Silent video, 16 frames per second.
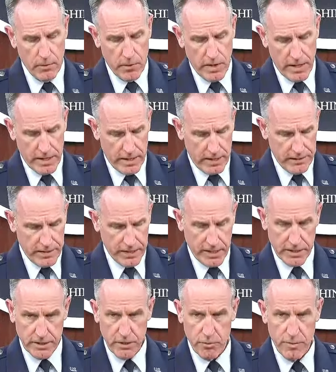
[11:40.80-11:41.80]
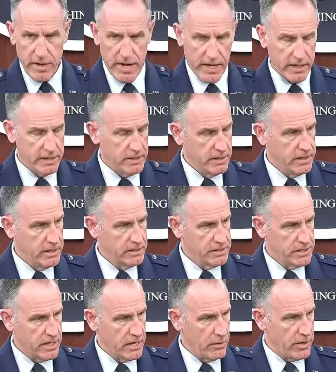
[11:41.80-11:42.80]
well, I, I think I'd go back uh,
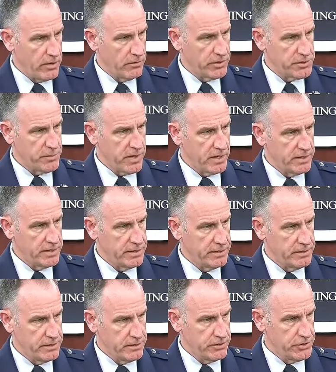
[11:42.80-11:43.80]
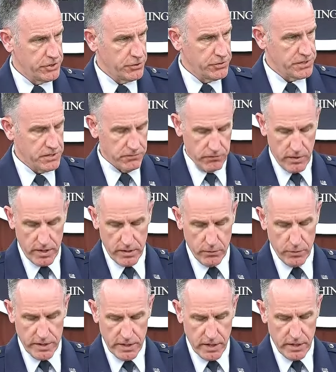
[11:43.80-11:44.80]
to how I responded to Joseph, right?
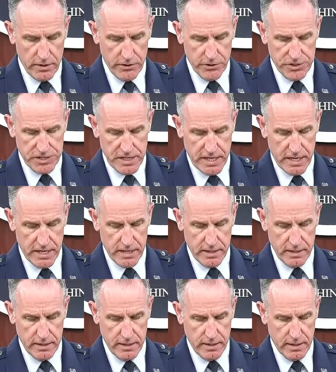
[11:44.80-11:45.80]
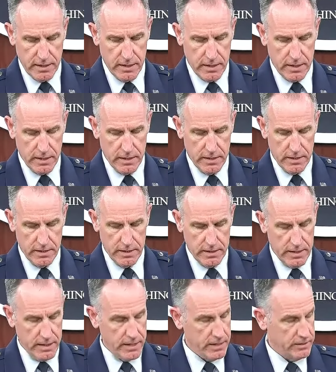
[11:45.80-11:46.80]
We understand uh,
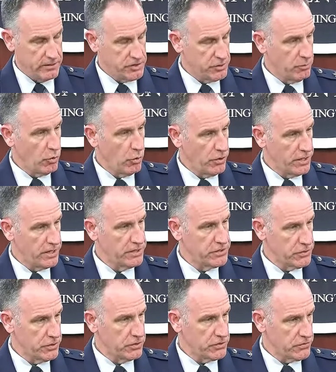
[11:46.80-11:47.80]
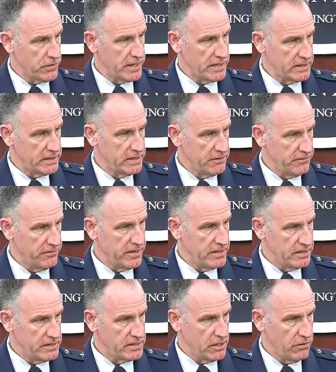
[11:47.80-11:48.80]
and support Israel's right to
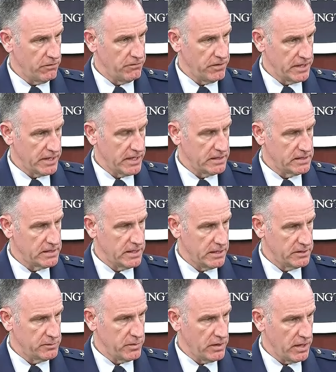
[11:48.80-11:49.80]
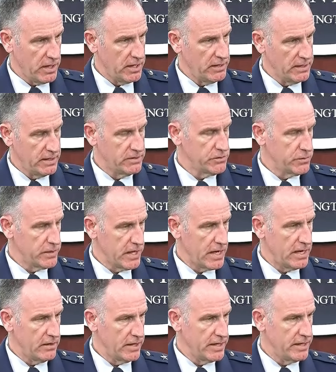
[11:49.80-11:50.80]
defend itself against Hezbollah, as we
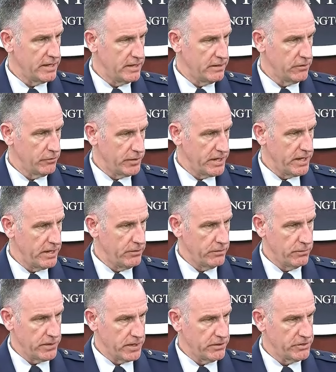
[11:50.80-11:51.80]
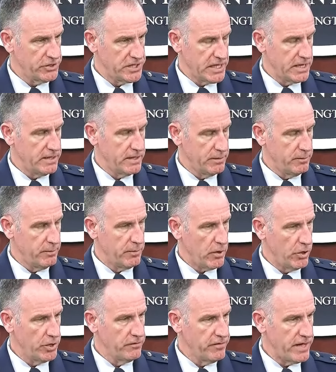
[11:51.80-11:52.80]
highlighted in the readout. We understand that
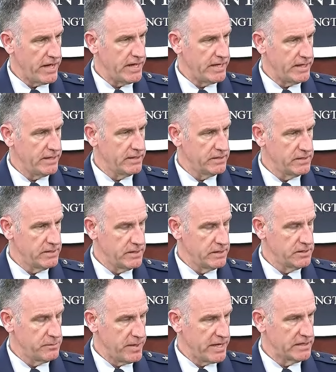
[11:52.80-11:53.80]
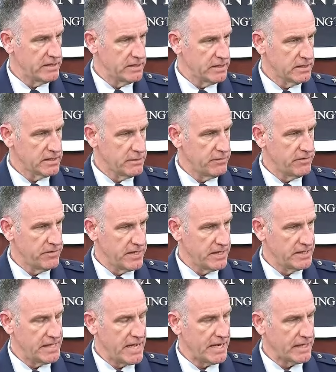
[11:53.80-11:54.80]
part of that is dismantling some of the
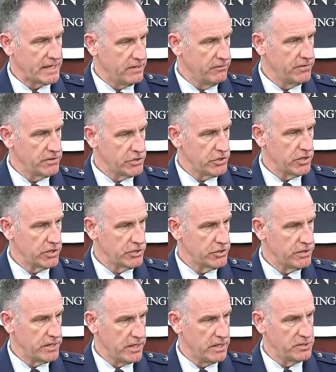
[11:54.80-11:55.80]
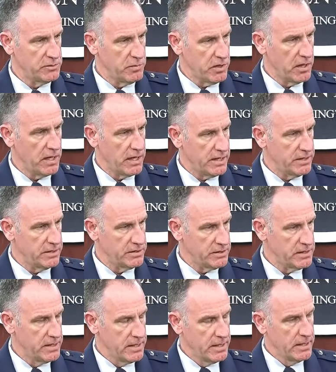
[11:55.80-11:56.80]
attack infrastructure that Hezbollah
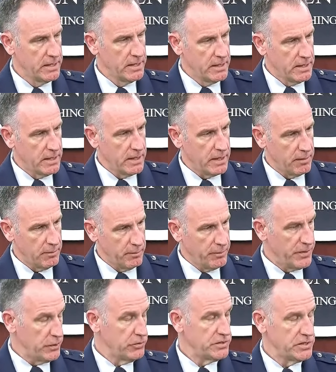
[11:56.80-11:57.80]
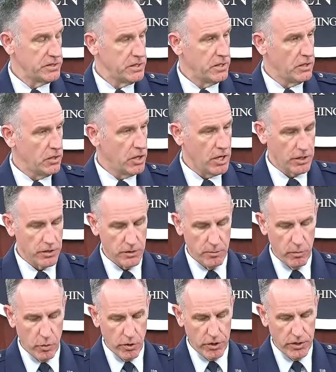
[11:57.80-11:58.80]
has uh, built along the
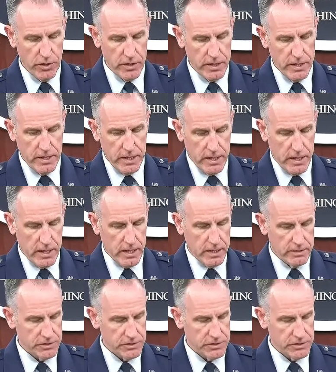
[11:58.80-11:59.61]
border. Uh,